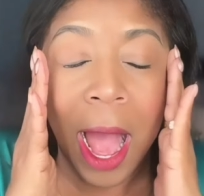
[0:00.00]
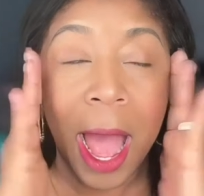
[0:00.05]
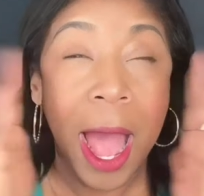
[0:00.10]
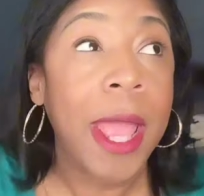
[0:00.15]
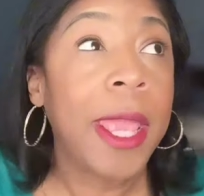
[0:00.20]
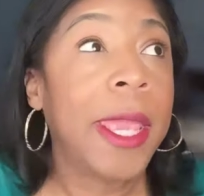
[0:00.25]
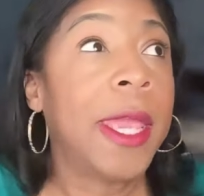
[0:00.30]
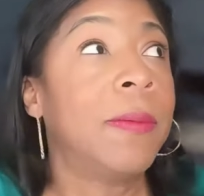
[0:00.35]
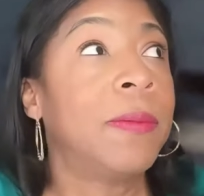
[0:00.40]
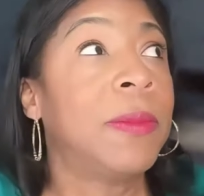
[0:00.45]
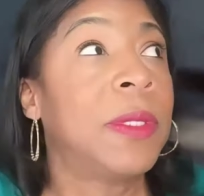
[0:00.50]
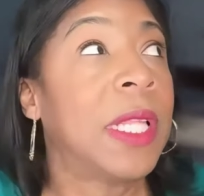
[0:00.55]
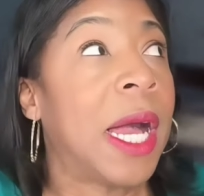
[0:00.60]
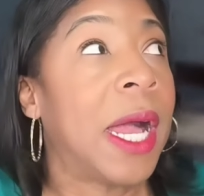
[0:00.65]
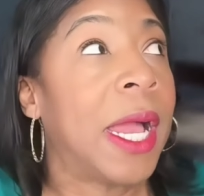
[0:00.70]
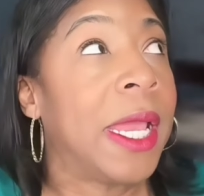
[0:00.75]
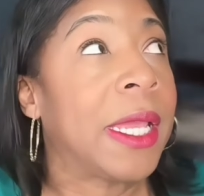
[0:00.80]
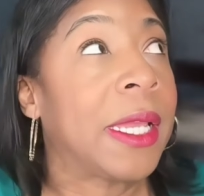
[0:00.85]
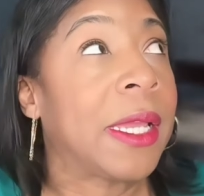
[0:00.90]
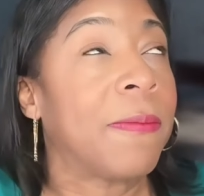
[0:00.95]
I am
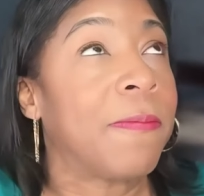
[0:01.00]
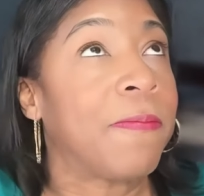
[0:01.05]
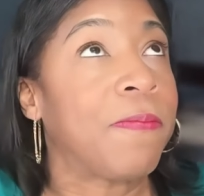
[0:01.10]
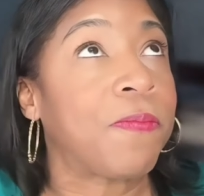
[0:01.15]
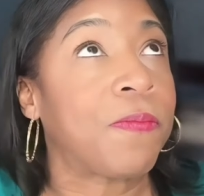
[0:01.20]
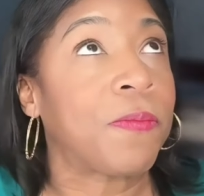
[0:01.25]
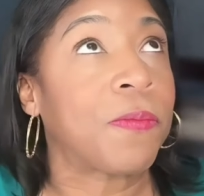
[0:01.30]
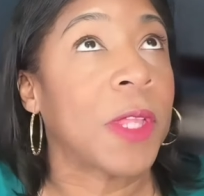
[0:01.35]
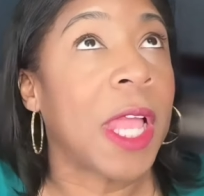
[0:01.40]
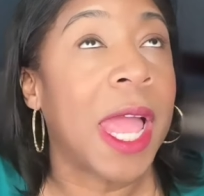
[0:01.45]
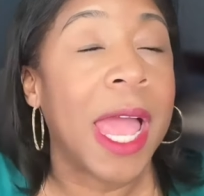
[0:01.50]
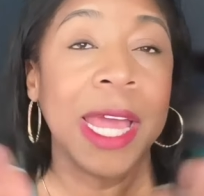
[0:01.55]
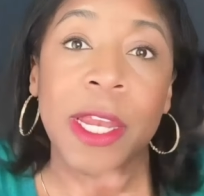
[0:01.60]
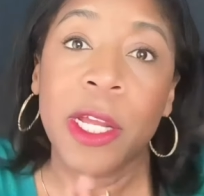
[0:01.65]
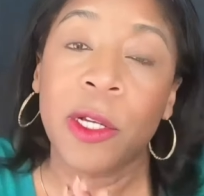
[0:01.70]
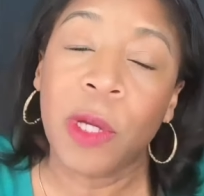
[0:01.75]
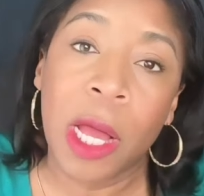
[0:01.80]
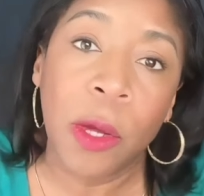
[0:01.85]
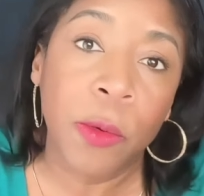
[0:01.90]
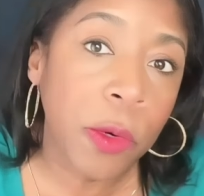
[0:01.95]
like, I
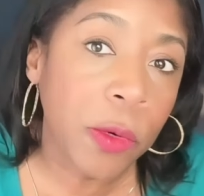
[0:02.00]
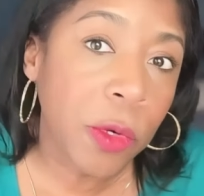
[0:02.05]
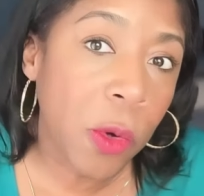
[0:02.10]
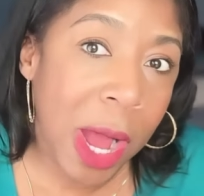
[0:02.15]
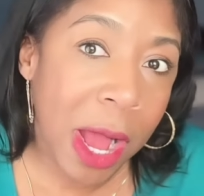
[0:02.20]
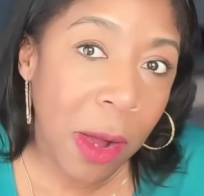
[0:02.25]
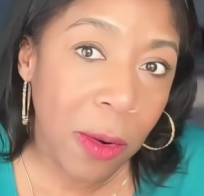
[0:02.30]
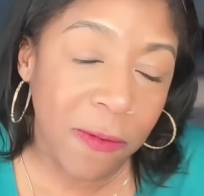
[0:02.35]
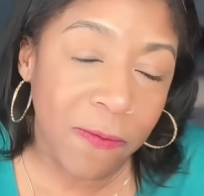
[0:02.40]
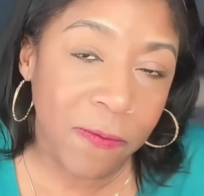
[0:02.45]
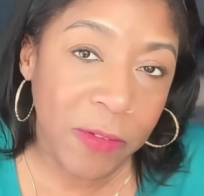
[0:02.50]
don't know how I